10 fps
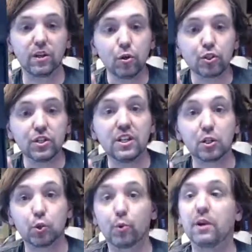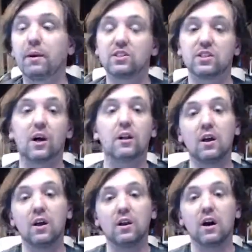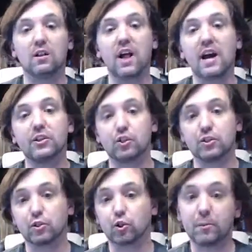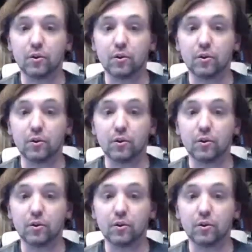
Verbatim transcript: Usually the trim. I sell a lot of just the trim,